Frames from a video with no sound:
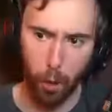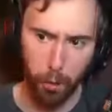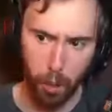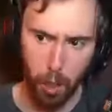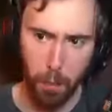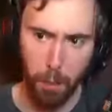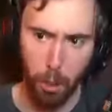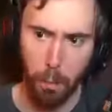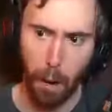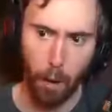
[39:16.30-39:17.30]
are a little bit too
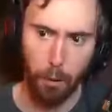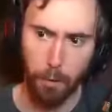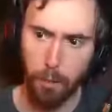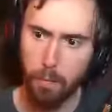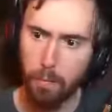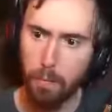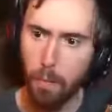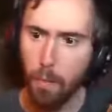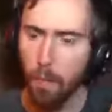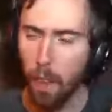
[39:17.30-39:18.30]
powerful.
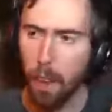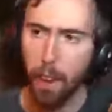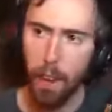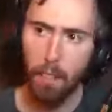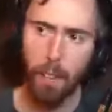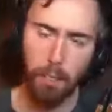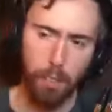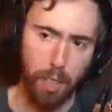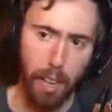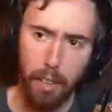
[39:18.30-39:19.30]
If that's the
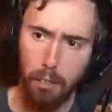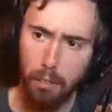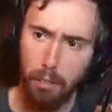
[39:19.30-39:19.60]
case,